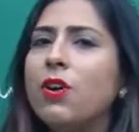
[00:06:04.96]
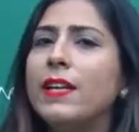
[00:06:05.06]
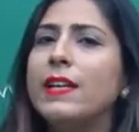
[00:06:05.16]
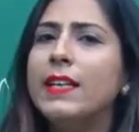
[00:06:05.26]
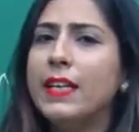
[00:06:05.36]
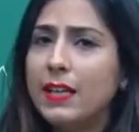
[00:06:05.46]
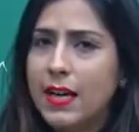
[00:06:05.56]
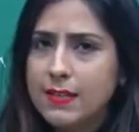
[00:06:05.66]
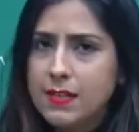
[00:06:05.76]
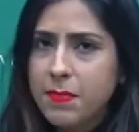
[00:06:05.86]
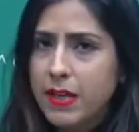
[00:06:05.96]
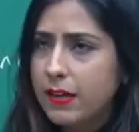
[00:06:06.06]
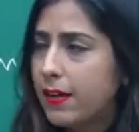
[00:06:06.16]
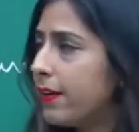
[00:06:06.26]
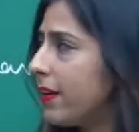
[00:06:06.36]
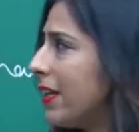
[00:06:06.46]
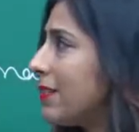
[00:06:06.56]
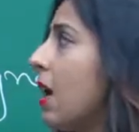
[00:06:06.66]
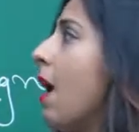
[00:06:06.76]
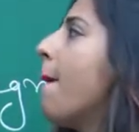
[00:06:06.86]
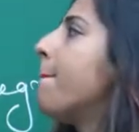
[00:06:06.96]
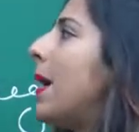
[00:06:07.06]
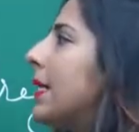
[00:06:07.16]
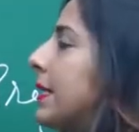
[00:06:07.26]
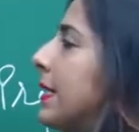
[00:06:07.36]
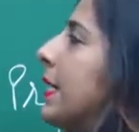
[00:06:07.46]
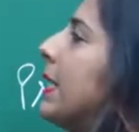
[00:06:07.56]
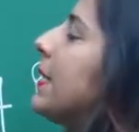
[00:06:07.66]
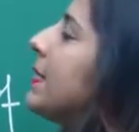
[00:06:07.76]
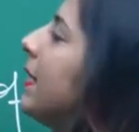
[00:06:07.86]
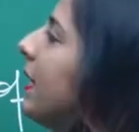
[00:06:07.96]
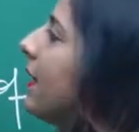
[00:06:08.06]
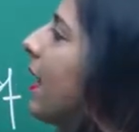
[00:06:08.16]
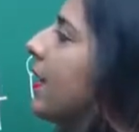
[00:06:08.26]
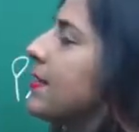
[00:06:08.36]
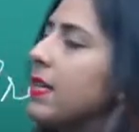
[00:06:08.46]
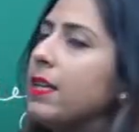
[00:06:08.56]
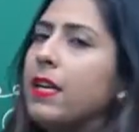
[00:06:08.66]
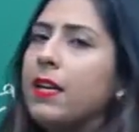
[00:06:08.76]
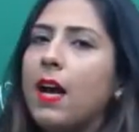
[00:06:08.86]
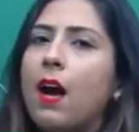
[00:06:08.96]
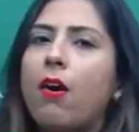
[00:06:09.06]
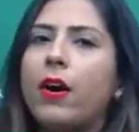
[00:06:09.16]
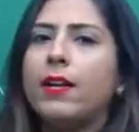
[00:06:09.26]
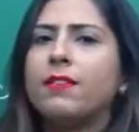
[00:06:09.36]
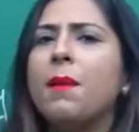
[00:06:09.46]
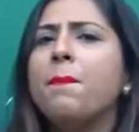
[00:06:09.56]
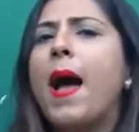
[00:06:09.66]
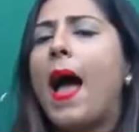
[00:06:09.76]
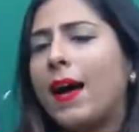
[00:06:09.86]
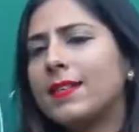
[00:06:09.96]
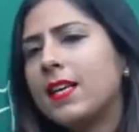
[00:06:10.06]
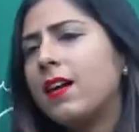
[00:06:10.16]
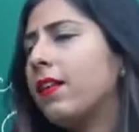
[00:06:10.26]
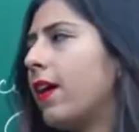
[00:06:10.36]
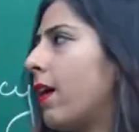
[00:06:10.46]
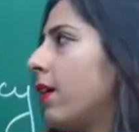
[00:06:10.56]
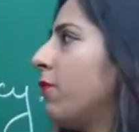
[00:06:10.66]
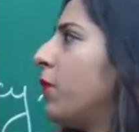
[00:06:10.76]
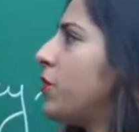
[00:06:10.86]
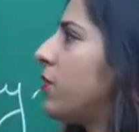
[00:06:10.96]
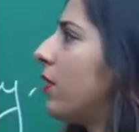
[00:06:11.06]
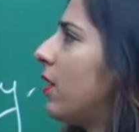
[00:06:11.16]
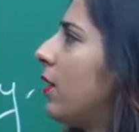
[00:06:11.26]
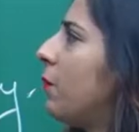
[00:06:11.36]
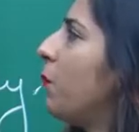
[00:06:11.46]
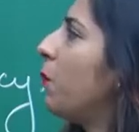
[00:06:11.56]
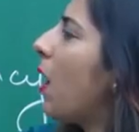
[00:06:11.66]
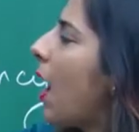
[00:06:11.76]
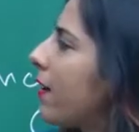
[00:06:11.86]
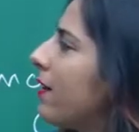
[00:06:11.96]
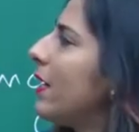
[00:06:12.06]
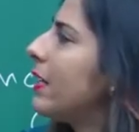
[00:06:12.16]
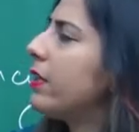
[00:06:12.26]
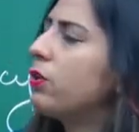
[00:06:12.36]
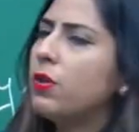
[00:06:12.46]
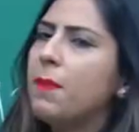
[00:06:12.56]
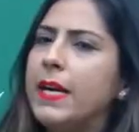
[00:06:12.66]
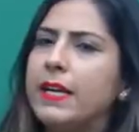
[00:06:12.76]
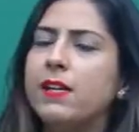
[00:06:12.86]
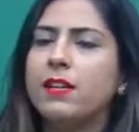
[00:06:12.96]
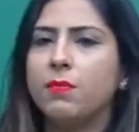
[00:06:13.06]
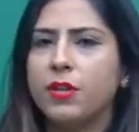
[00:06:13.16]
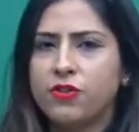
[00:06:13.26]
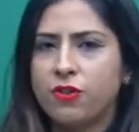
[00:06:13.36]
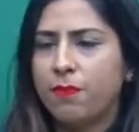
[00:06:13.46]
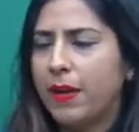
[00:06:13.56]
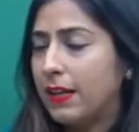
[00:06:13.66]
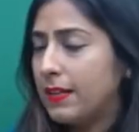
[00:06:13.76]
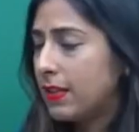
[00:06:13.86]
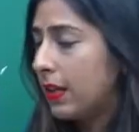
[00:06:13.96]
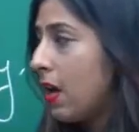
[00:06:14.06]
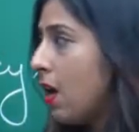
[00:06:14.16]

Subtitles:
not legalized in many countries, but it is legalized in India, or some acts are there which are related to the medical termination of pregnancy.